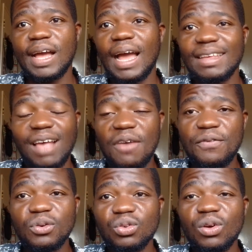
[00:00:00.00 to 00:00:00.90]
I
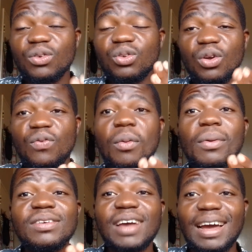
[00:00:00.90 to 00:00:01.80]
feel sorry for
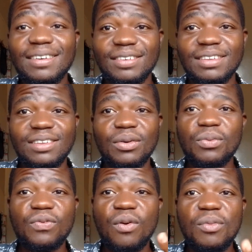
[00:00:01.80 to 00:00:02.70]
most countries,
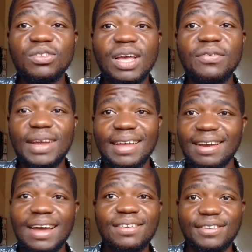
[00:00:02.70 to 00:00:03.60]
for most African
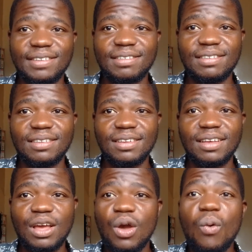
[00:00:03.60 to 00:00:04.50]
countries.
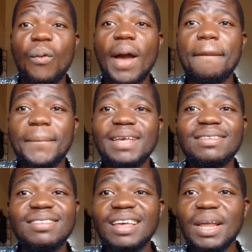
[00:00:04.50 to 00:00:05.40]
We are
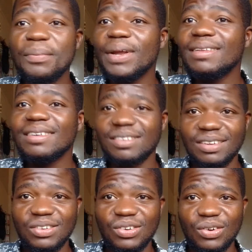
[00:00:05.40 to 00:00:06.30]
busy celebrating
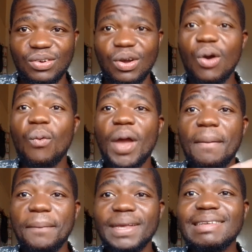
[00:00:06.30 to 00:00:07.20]
TikTok. We are
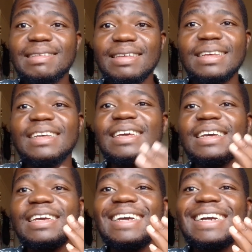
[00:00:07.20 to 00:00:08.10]
busy
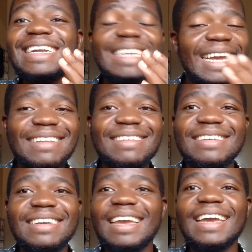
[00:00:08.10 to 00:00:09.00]

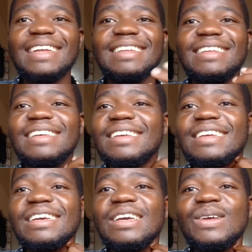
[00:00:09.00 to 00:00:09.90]
creating, and
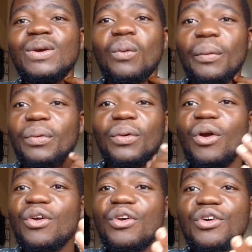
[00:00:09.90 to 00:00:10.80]

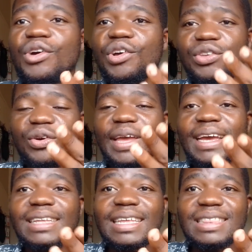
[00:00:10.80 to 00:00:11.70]
you
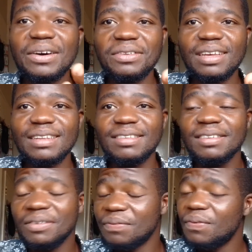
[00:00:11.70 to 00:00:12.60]
get
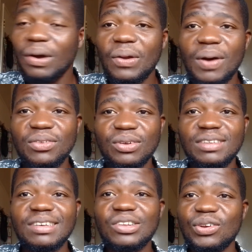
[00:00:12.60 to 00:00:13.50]
1,000 followers on
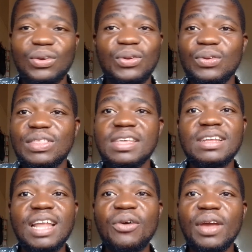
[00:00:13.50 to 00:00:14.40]
TikTok. You think
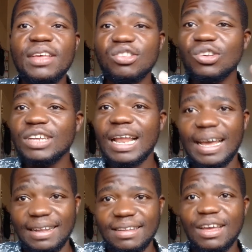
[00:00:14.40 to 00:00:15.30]
now you're a
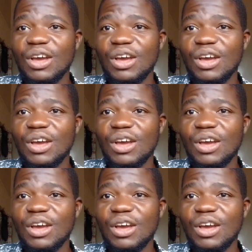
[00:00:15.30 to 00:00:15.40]
socialite.